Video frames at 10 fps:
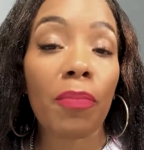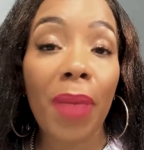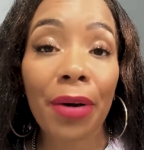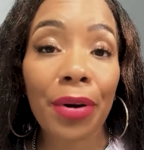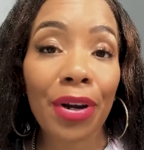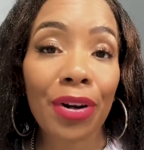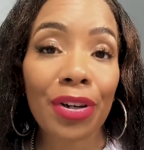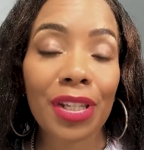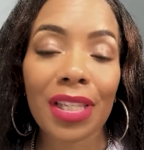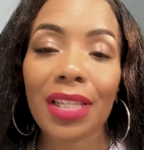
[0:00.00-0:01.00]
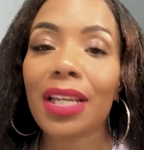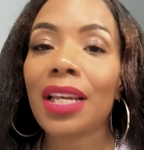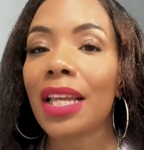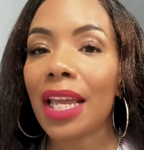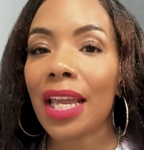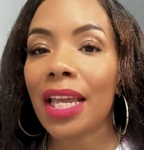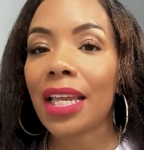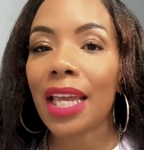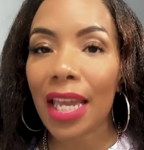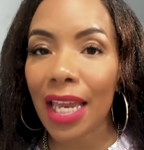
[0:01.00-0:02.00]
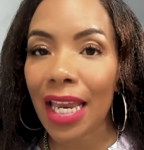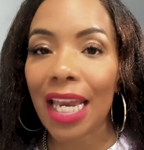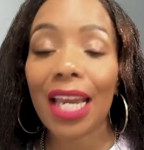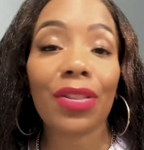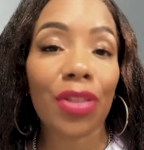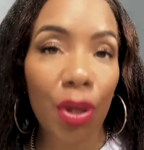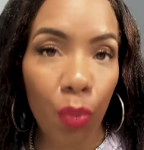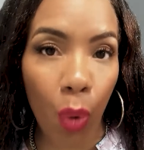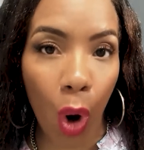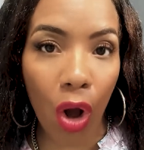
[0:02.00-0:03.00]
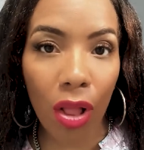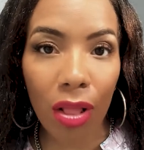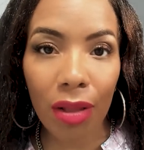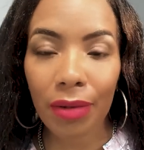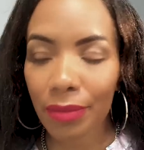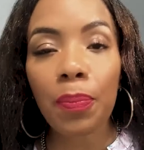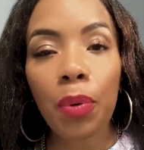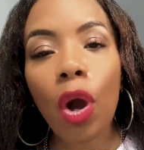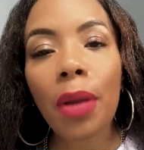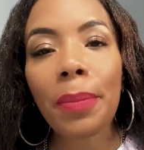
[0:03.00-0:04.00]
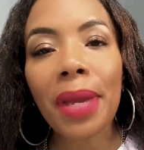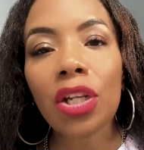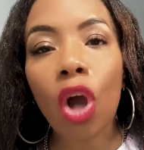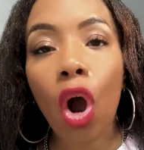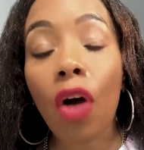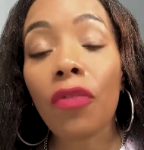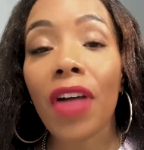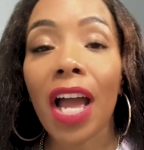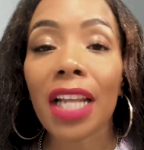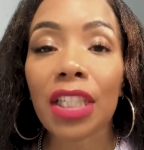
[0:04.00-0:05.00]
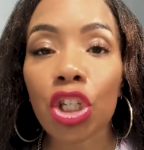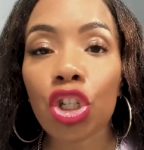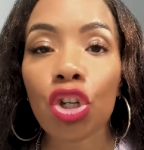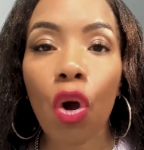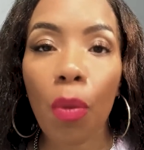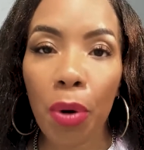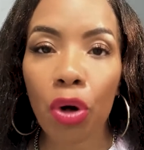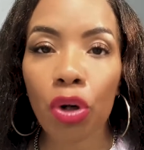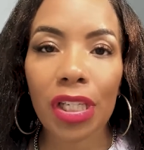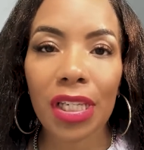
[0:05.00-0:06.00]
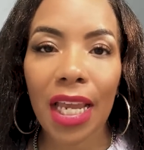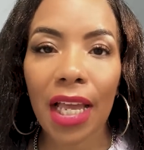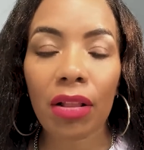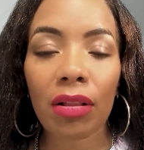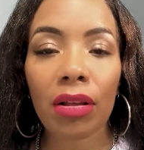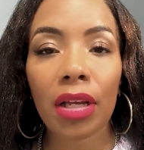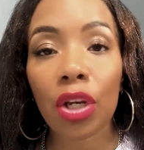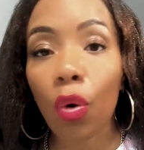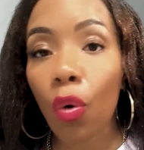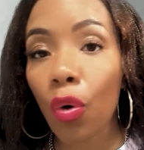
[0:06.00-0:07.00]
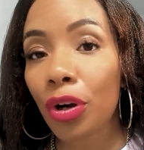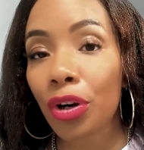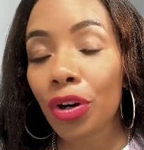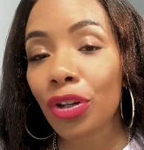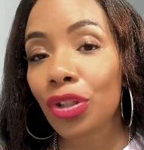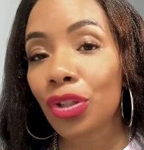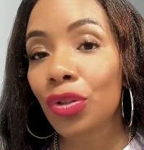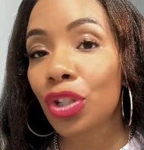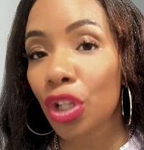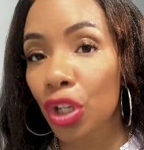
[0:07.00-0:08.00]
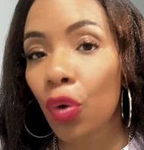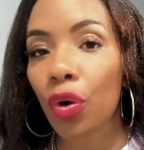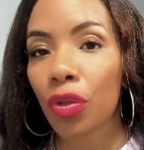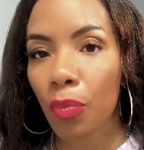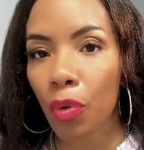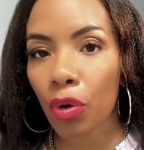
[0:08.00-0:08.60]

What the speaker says: of barriers, aka the wall, deployment of additional personnel in order to secure the